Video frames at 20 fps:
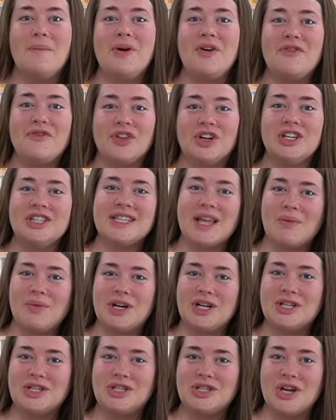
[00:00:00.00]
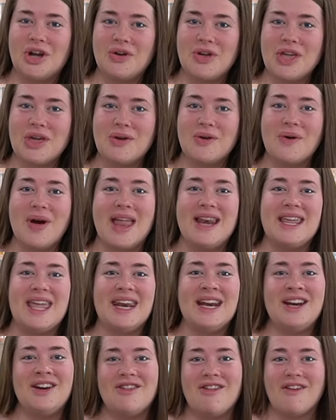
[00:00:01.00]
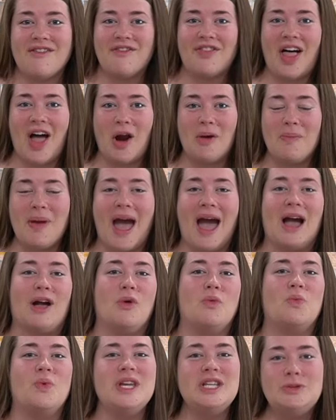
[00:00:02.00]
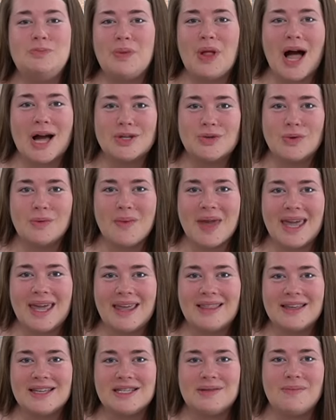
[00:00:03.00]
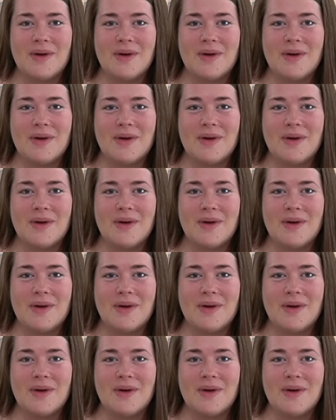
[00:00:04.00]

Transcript: But first I wanted to show you and get into our flower pack which blocks we're making this